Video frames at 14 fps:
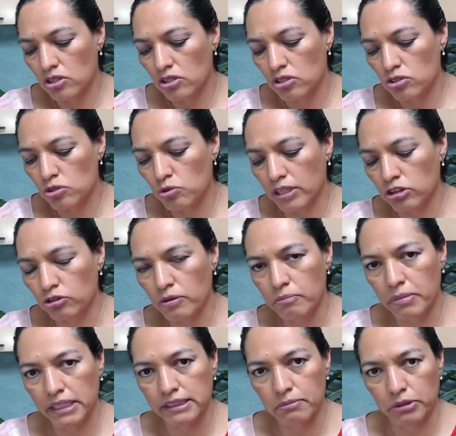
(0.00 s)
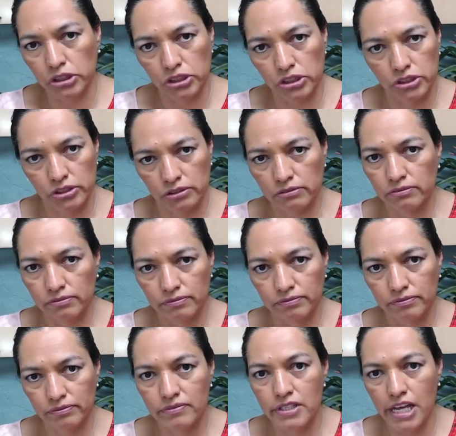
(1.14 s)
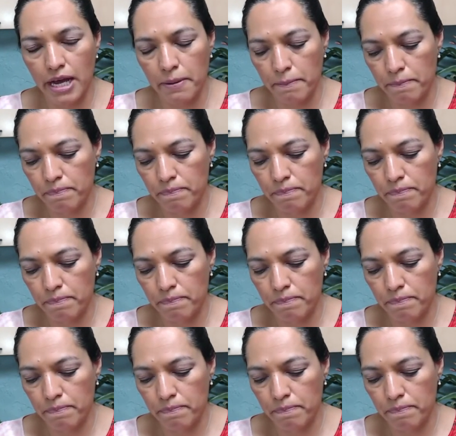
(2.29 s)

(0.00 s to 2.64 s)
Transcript: you want to invest the most. Yeah?